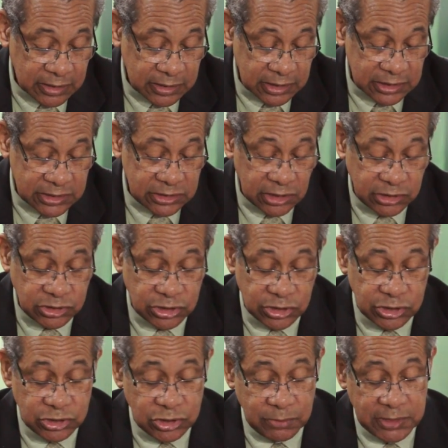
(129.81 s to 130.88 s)
It is not
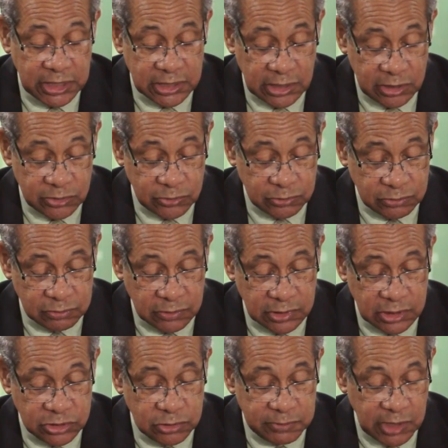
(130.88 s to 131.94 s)
just Jamaica alone.
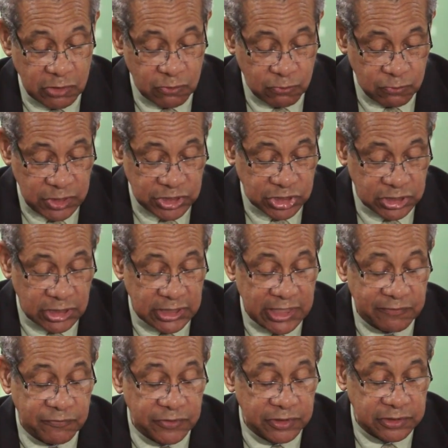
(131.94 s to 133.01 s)
It should be a regional
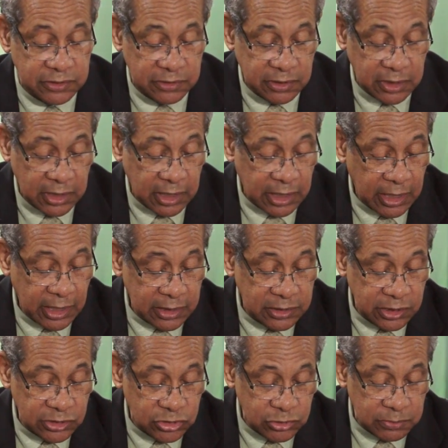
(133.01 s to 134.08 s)
effort.
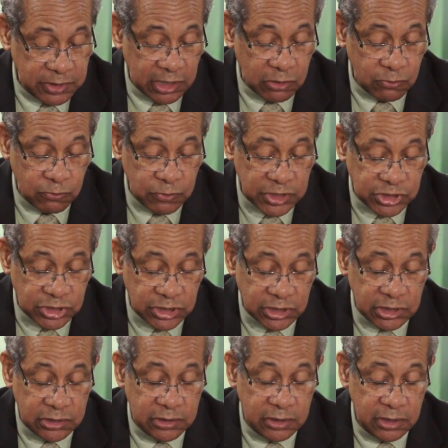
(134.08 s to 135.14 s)
And there should be a
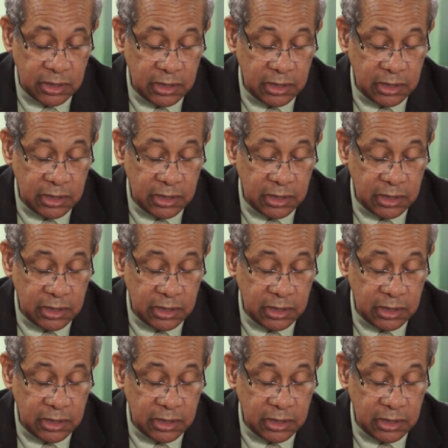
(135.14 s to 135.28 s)
regional